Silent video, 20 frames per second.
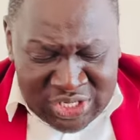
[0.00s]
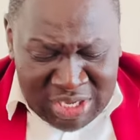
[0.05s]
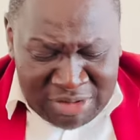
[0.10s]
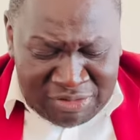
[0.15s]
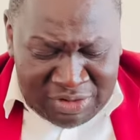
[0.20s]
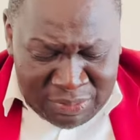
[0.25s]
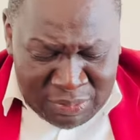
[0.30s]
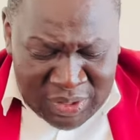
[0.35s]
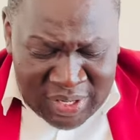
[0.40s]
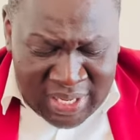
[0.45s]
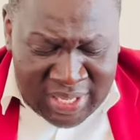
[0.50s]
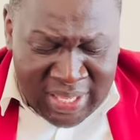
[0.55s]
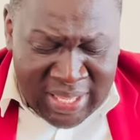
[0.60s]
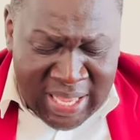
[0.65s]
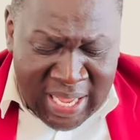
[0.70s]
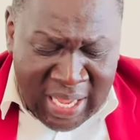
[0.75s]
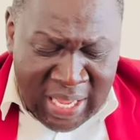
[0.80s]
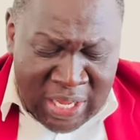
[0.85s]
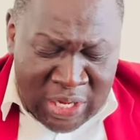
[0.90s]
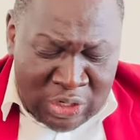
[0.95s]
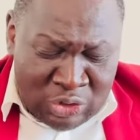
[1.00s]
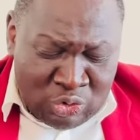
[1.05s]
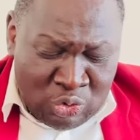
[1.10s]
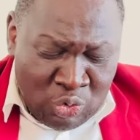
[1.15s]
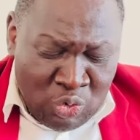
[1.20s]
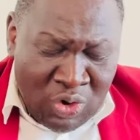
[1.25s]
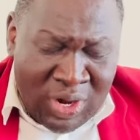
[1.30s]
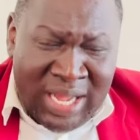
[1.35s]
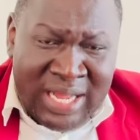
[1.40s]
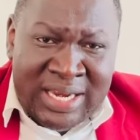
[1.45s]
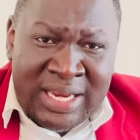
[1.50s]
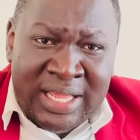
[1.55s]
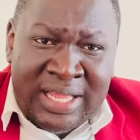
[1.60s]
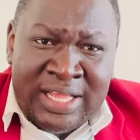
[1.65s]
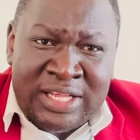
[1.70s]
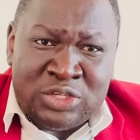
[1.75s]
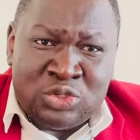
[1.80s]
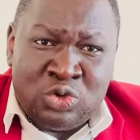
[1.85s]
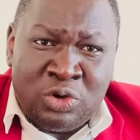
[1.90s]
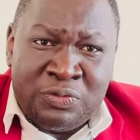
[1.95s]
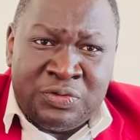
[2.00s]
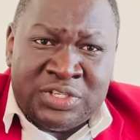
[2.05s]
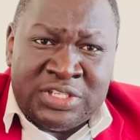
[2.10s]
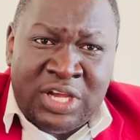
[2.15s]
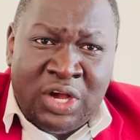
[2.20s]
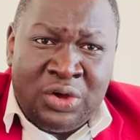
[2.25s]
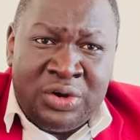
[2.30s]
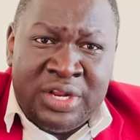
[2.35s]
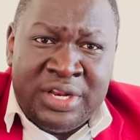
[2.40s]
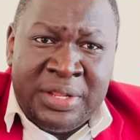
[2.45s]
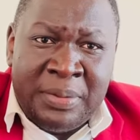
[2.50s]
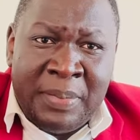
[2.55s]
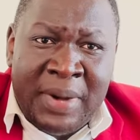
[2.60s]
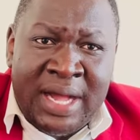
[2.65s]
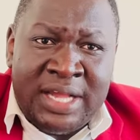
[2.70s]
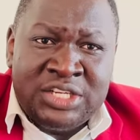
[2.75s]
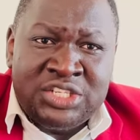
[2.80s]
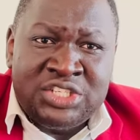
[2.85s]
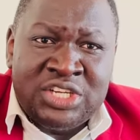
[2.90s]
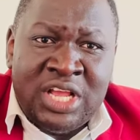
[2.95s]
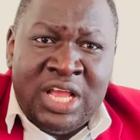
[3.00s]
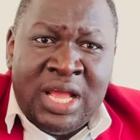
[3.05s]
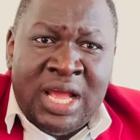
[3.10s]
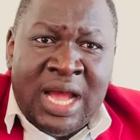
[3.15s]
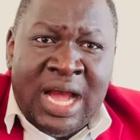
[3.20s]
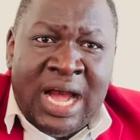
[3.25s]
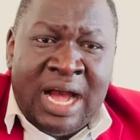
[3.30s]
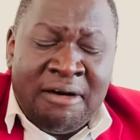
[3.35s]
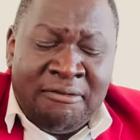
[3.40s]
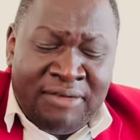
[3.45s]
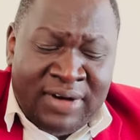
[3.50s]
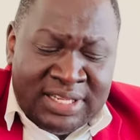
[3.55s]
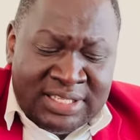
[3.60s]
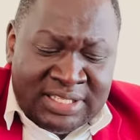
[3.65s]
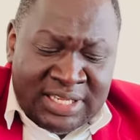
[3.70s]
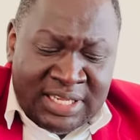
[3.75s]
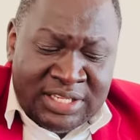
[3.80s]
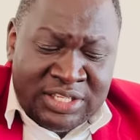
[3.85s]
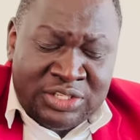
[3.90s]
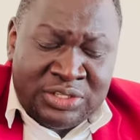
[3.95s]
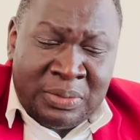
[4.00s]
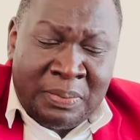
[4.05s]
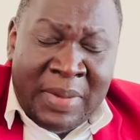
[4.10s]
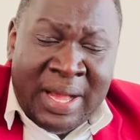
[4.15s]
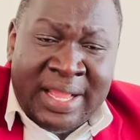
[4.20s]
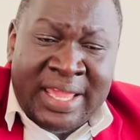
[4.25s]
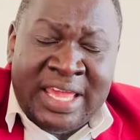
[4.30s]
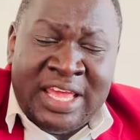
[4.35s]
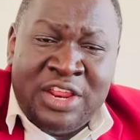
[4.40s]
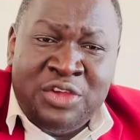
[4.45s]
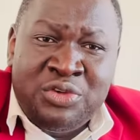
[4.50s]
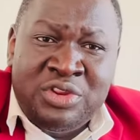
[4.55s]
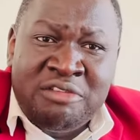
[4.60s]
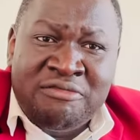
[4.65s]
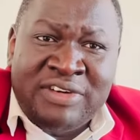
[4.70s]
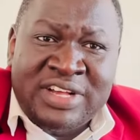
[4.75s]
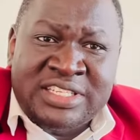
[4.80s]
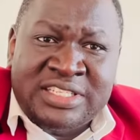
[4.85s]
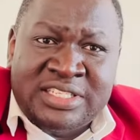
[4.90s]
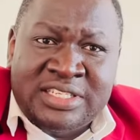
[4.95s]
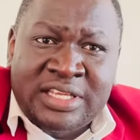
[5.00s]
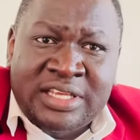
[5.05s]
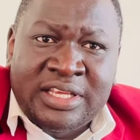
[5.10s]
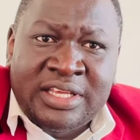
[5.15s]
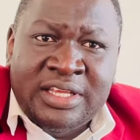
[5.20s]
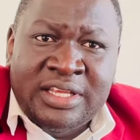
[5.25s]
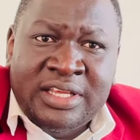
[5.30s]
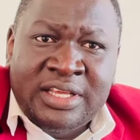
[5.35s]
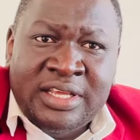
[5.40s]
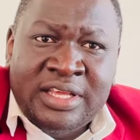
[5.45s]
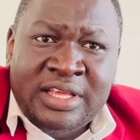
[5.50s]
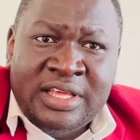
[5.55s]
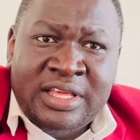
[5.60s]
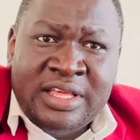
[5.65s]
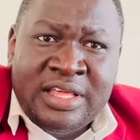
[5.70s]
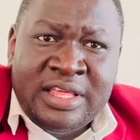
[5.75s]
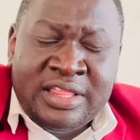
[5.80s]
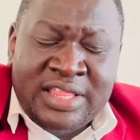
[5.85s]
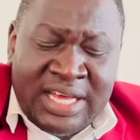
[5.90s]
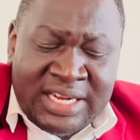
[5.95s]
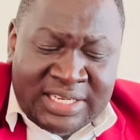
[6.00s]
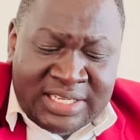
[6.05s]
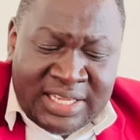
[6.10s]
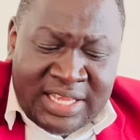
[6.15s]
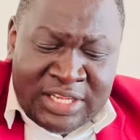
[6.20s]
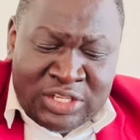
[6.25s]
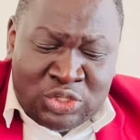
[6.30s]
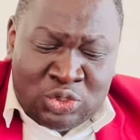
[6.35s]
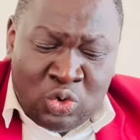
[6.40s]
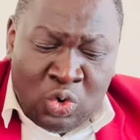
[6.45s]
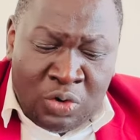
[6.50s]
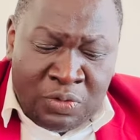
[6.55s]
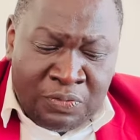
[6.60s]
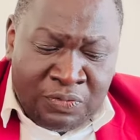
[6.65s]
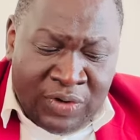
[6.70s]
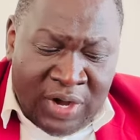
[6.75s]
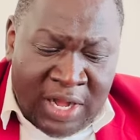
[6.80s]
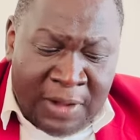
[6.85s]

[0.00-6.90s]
everybody here to look at the case of Charles Dimanche versus Makerere University. That case of